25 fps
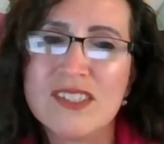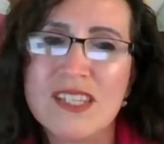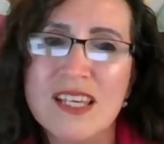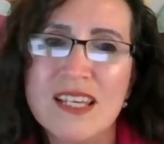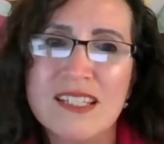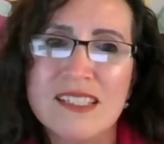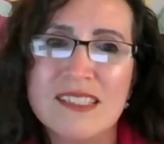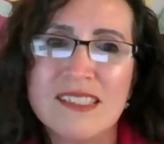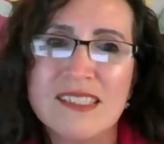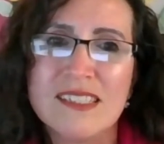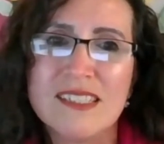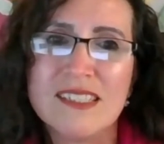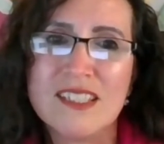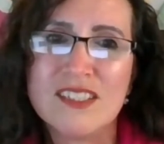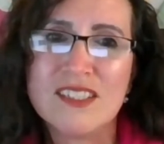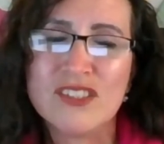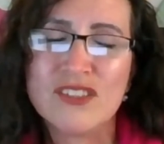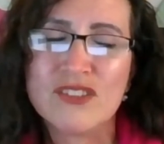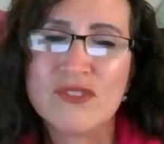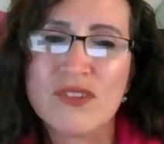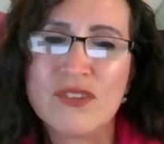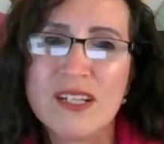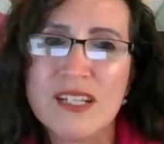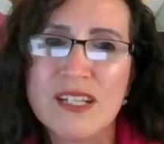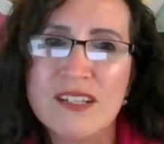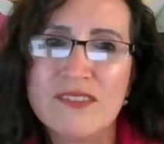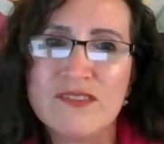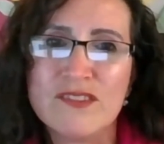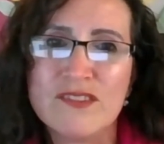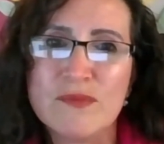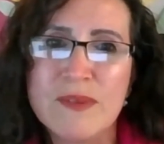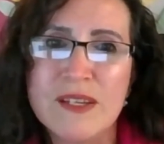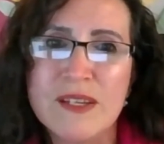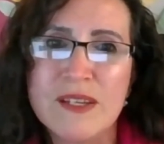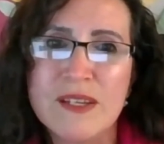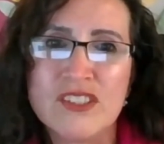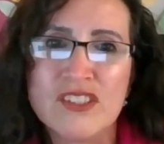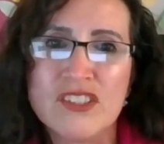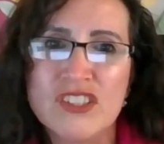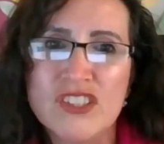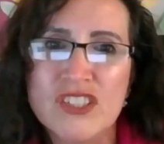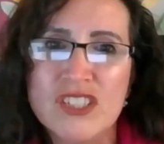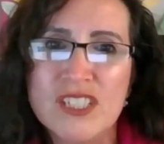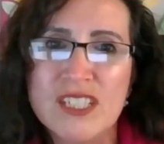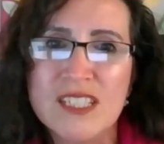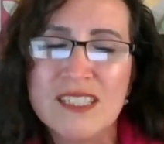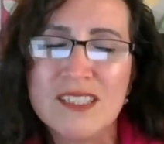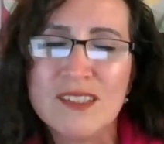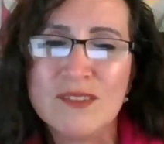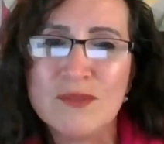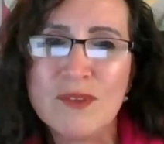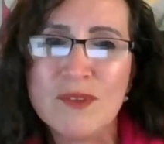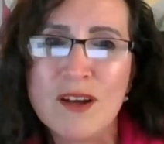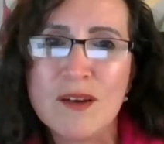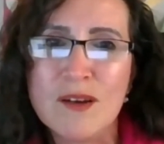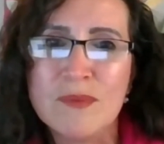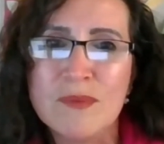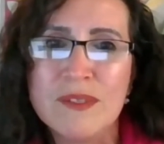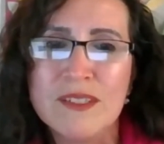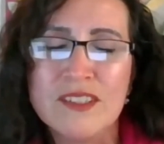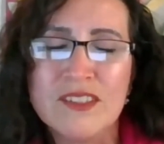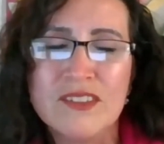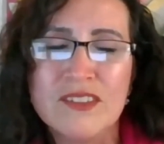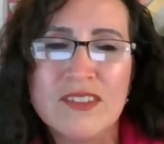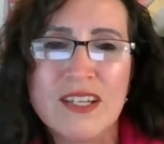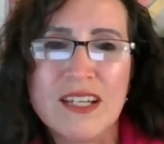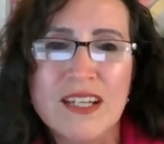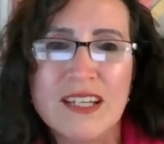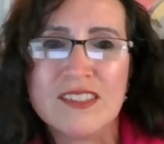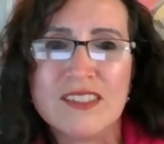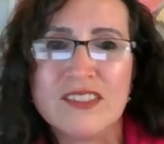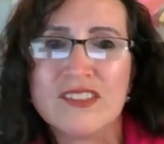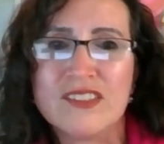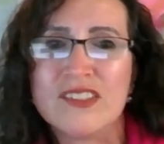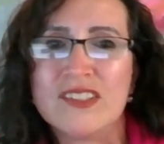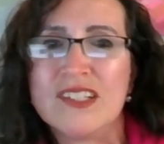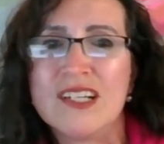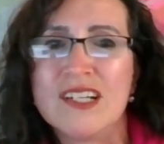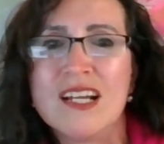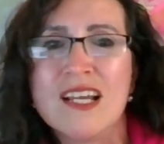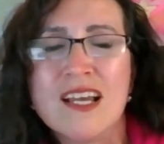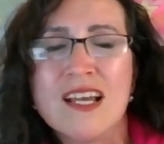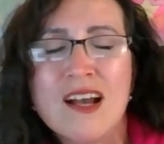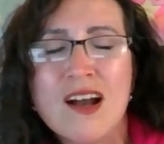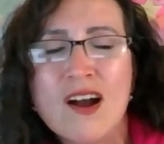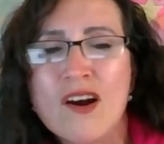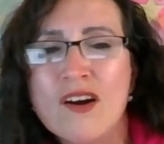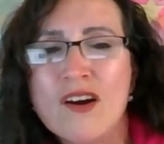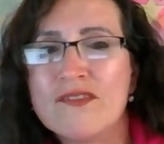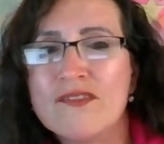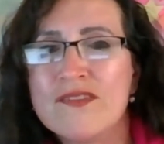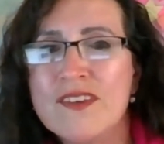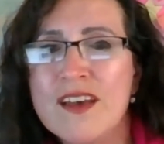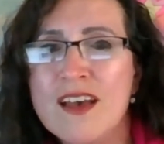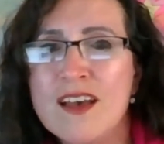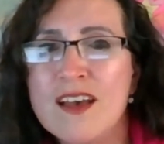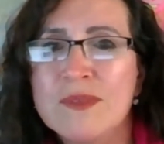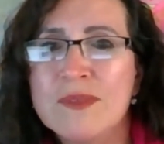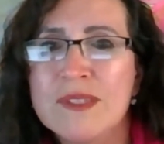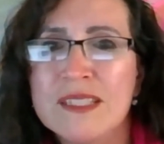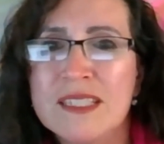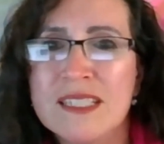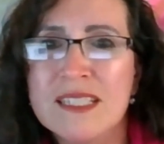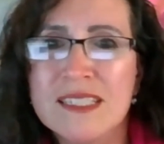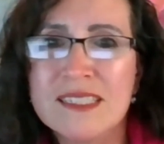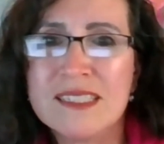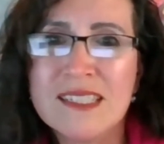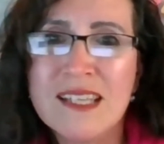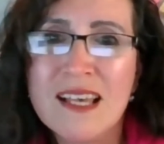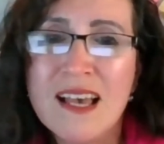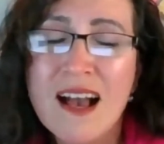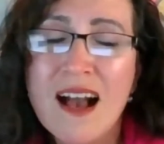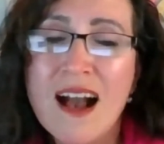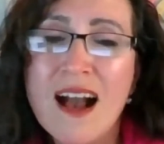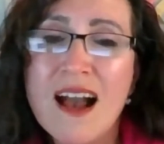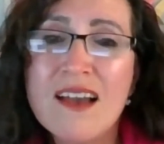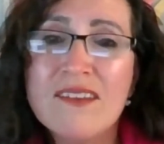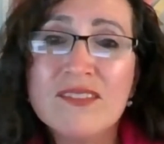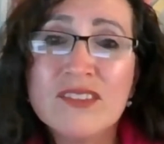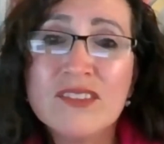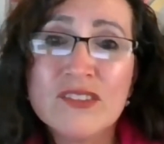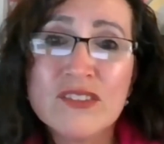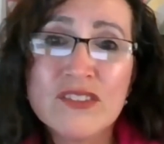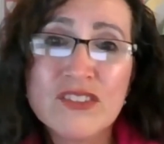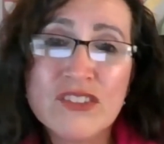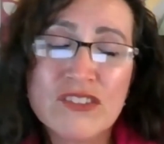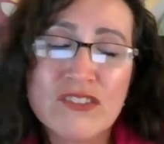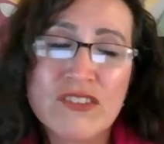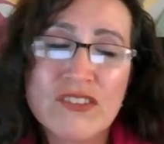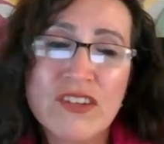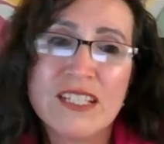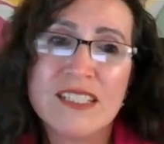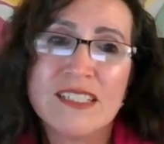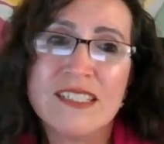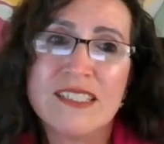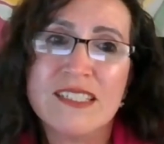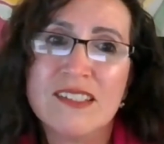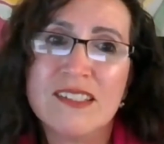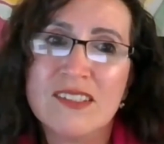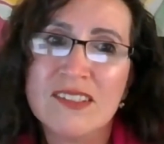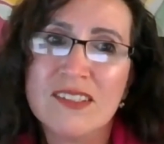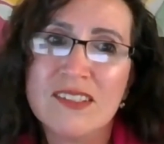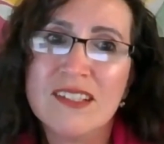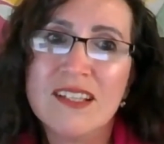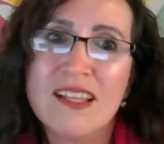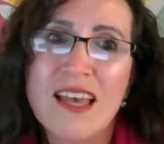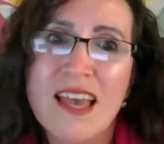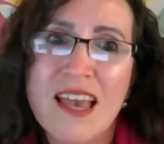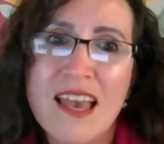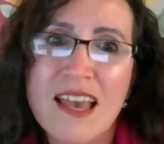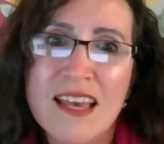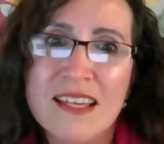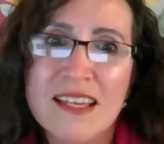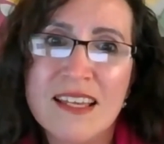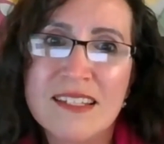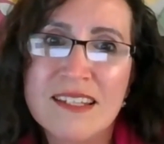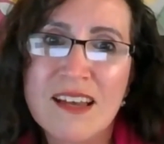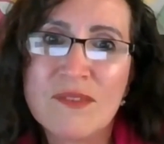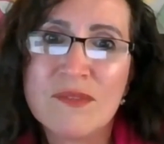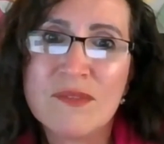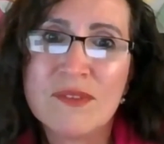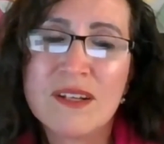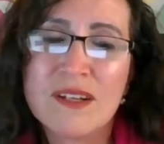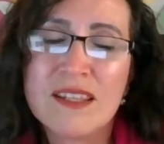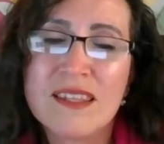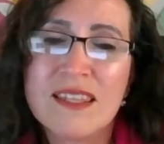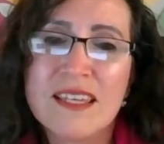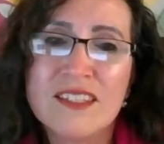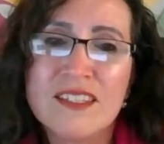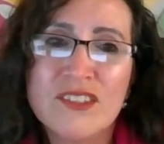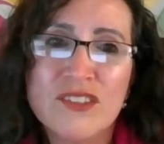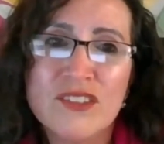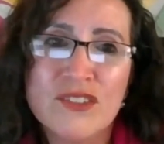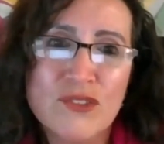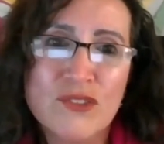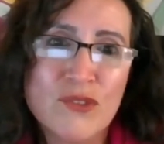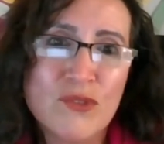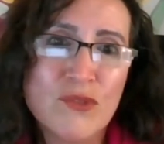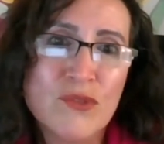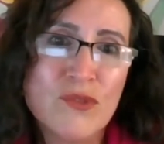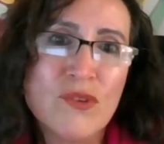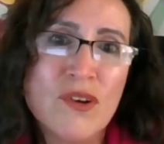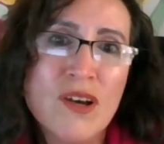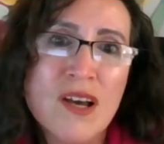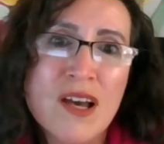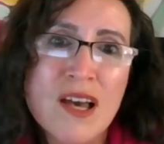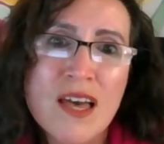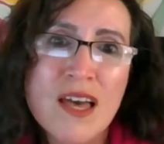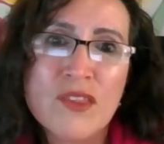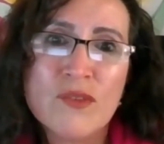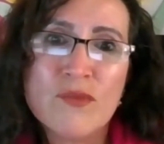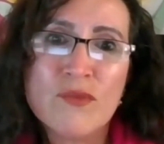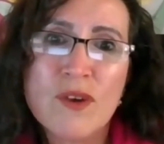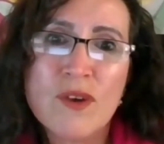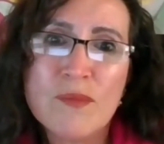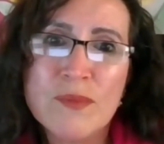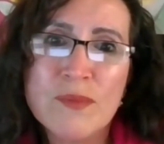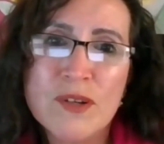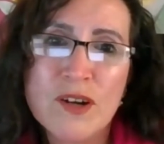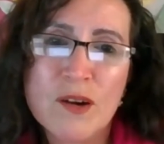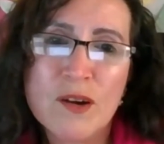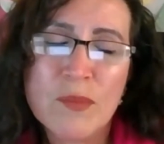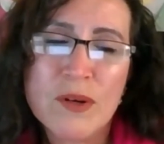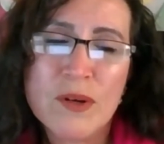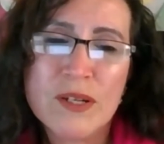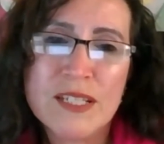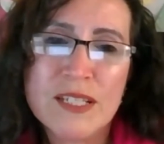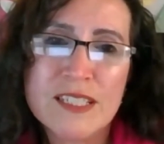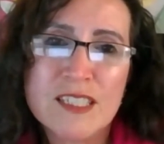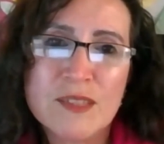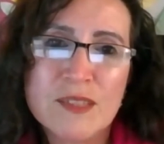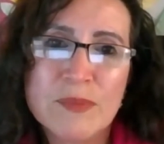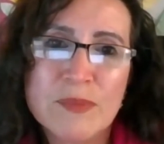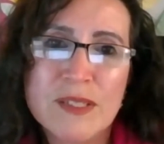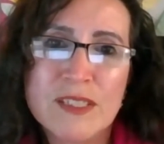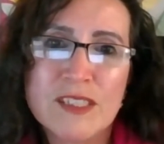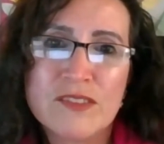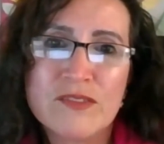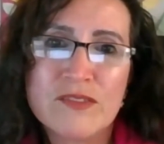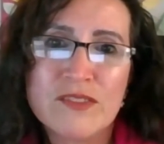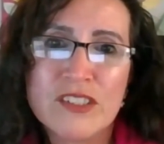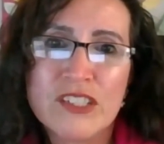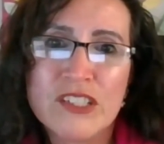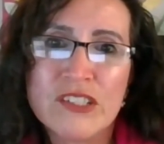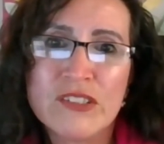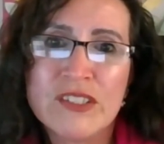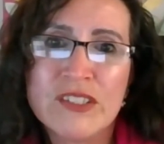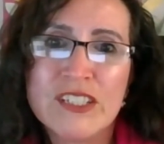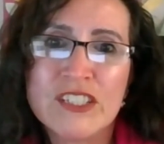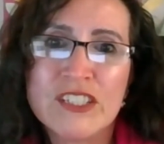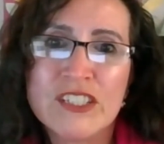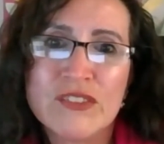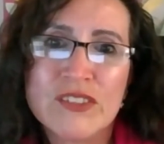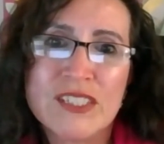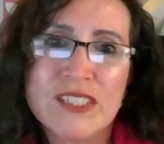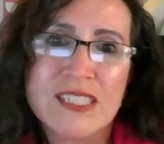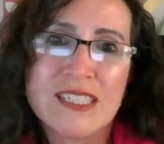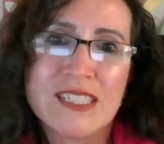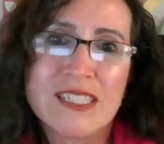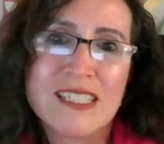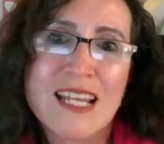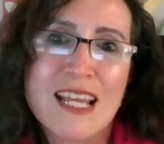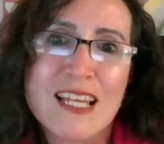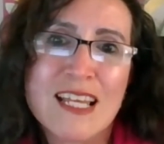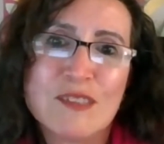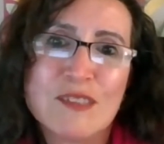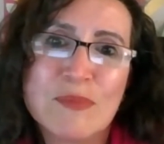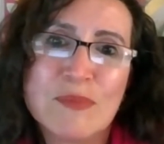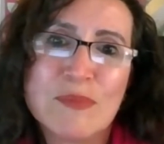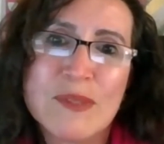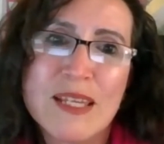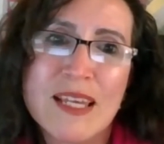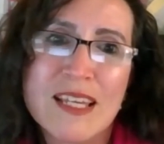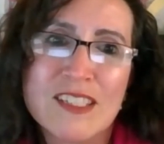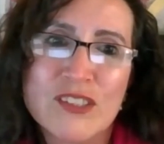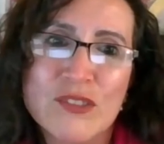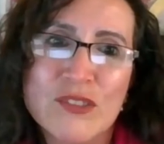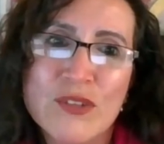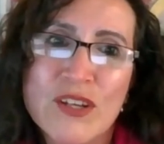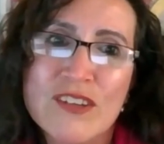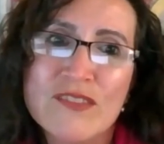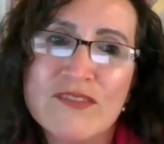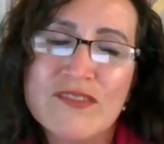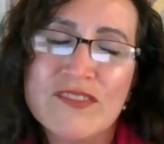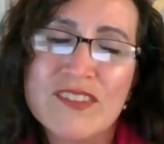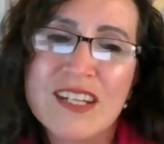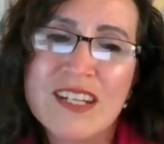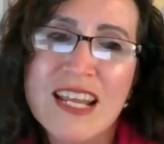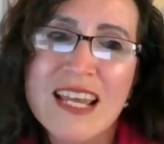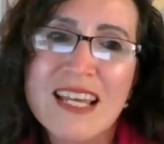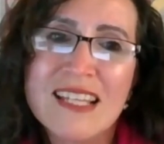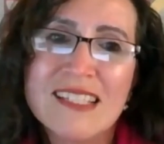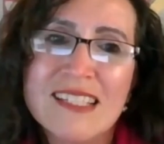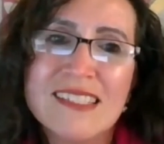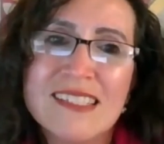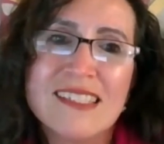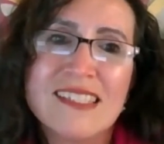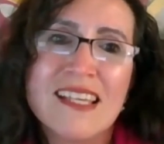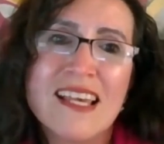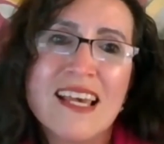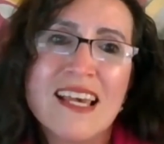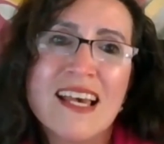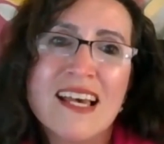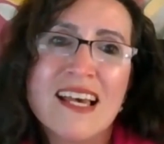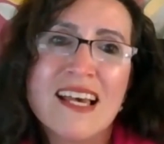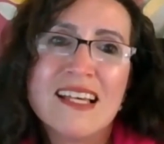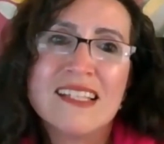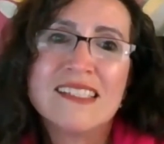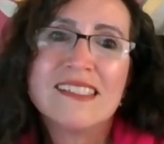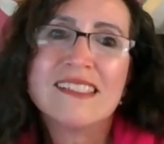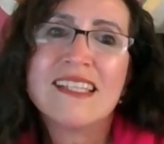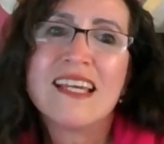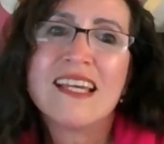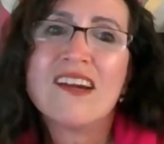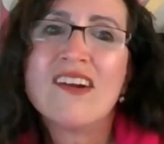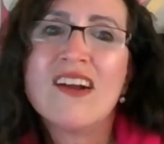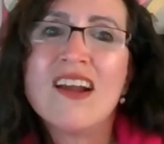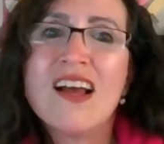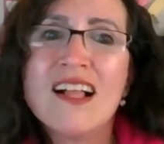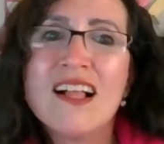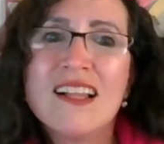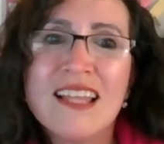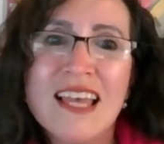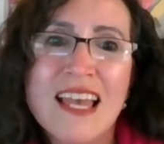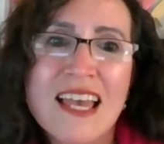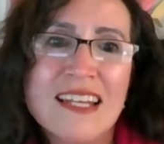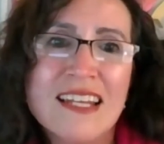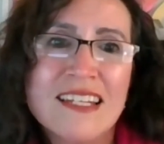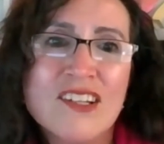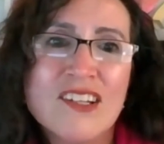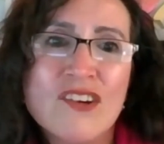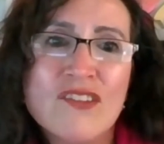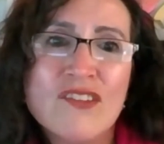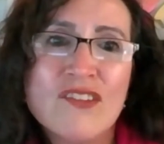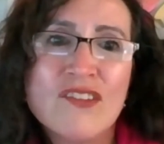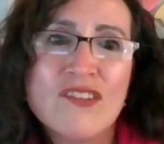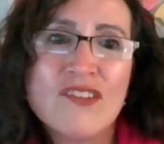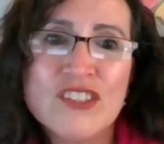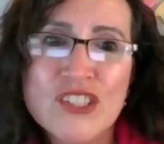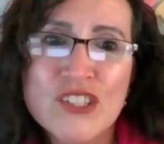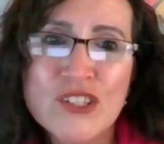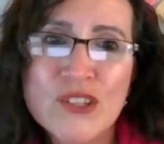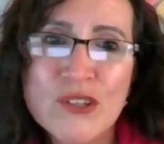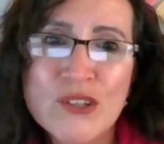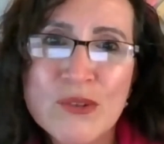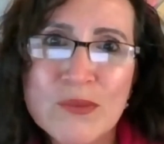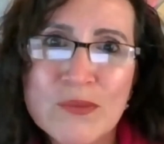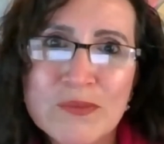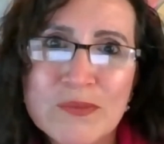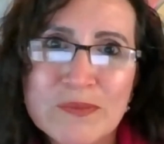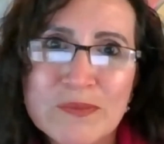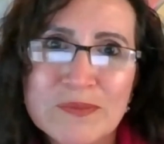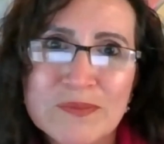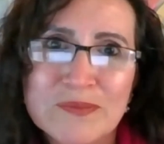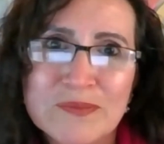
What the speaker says: That is such great information. Sheila, Robin, you guys are fabulous. I've learned a great deal, and I want to thank you, the webinar participants, for your interest in SBA's trade finance. Zara, I'll hand it over to you.